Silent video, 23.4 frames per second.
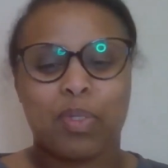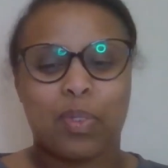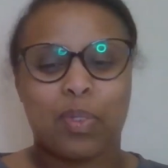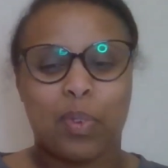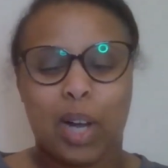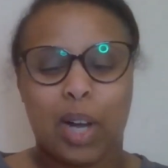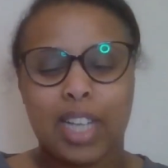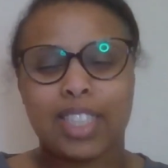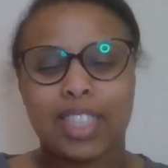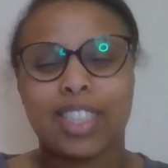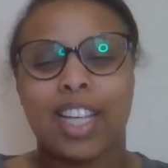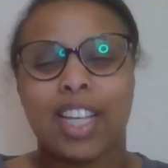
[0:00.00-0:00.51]
Why
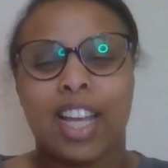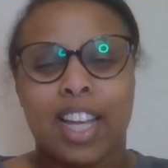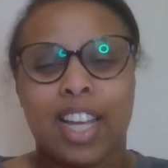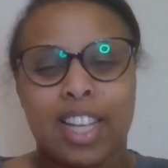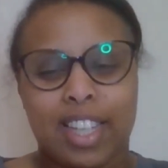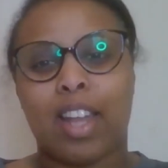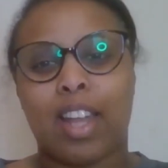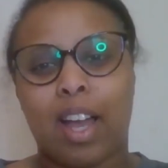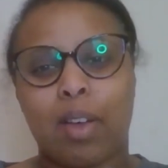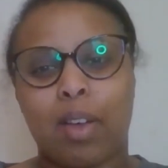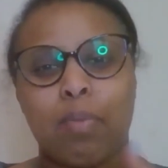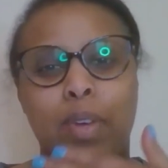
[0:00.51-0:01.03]
is it?
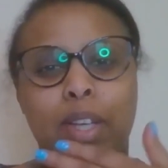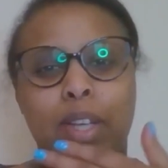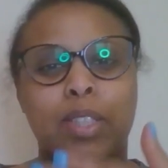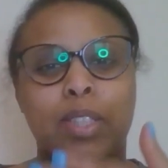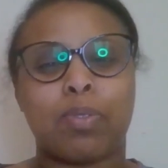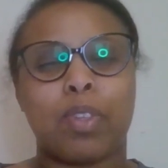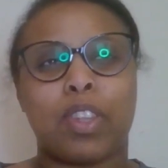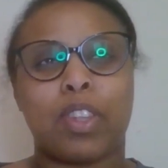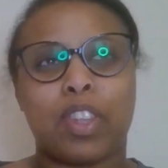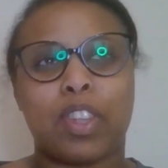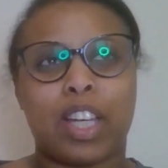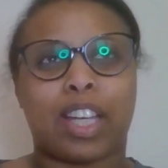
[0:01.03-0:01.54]
It makes me
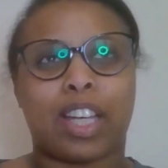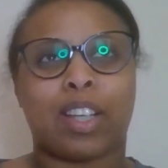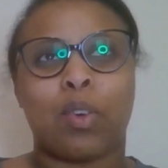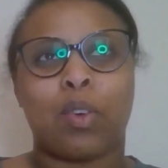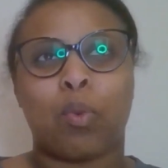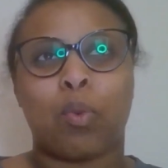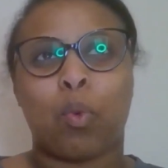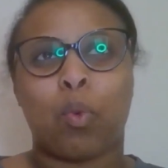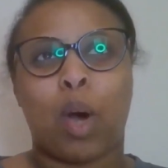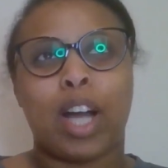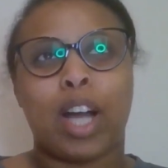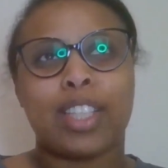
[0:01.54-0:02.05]
think,
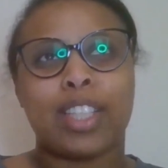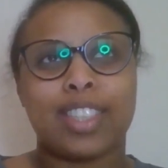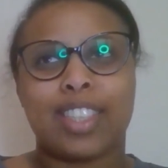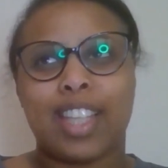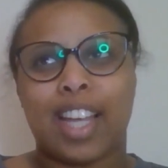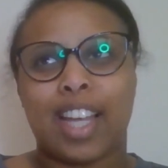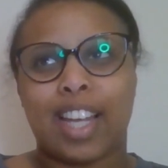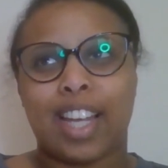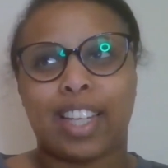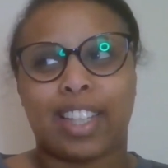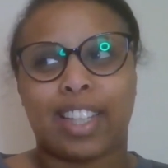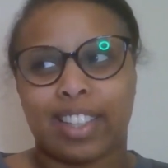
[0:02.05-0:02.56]
why is he
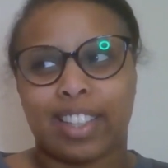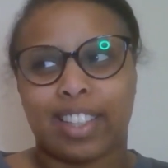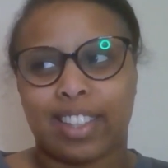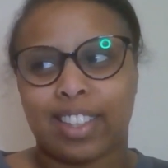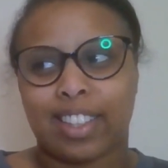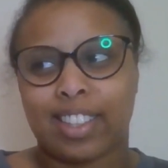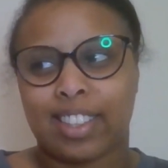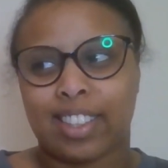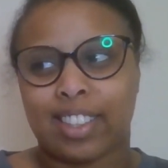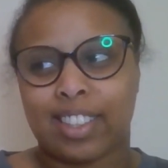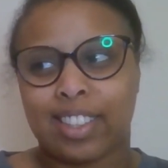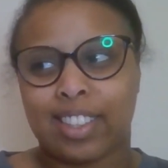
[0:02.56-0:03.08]
telling her
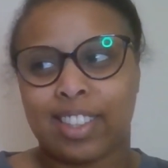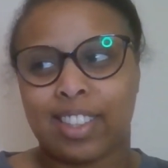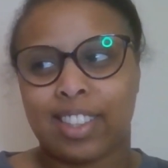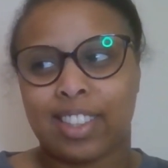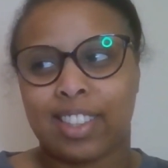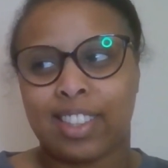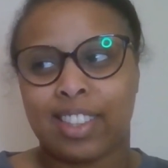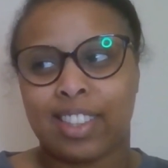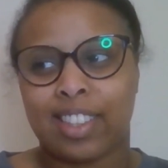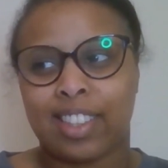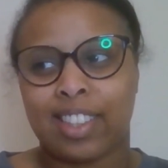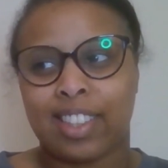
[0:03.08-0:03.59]
this?
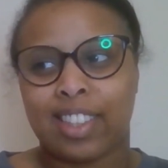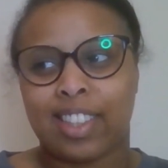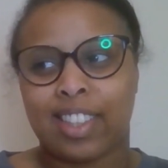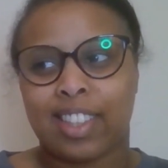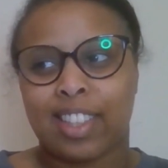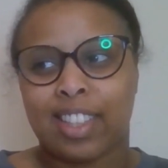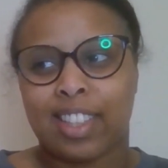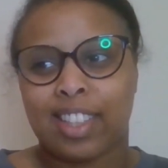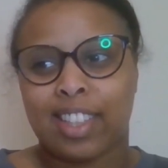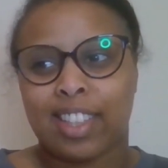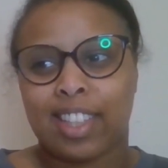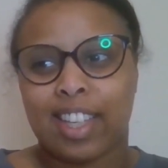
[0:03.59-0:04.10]

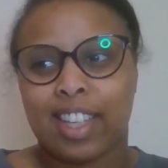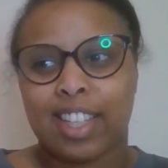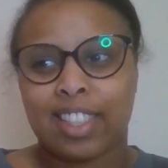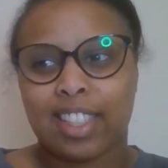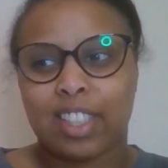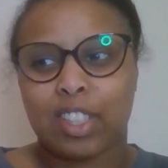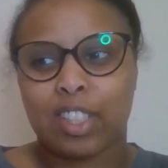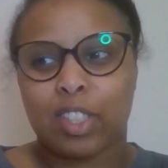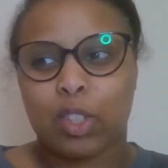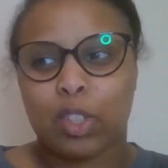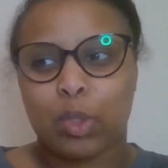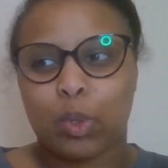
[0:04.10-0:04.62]
Is
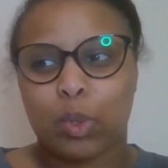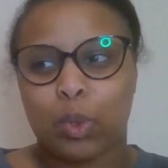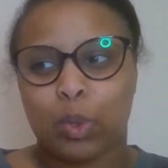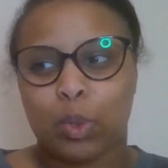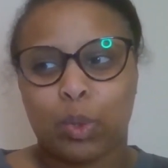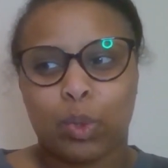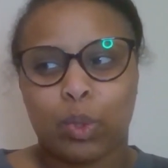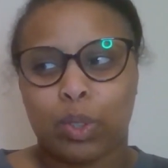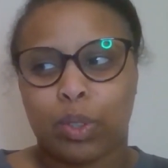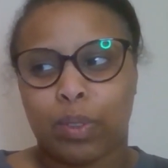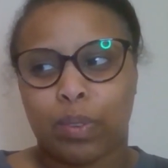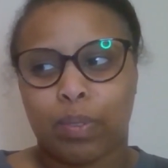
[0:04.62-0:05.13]
it to